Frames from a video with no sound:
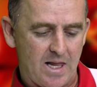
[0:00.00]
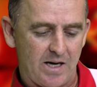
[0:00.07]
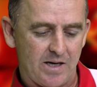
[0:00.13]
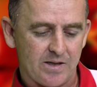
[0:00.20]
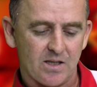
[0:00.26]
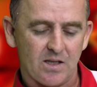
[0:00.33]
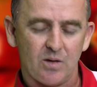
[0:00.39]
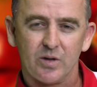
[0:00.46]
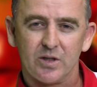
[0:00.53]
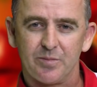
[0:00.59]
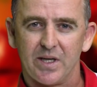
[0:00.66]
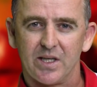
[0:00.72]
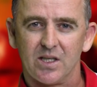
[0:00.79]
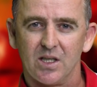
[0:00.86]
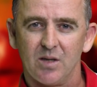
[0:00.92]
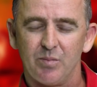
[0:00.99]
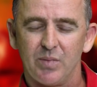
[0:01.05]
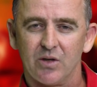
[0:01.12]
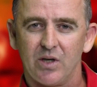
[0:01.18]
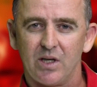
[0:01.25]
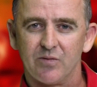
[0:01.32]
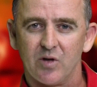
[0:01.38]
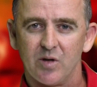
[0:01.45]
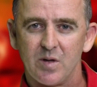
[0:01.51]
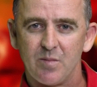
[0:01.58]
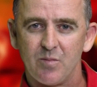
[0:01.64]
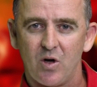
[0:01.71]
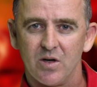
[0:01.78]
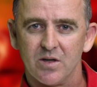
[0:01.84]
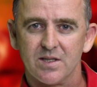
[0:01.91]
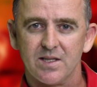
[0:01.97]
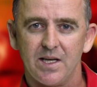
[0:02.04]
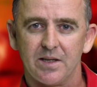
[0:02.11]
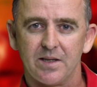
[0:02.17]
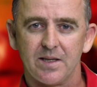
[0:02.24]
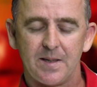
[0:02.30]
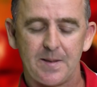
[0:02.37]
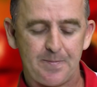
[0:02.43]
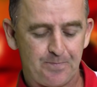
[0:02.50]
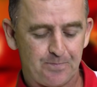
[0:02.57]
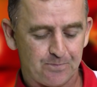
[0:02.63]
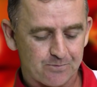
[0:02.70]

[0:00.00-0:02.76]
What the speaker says: and expecting a big run from him on Saturday.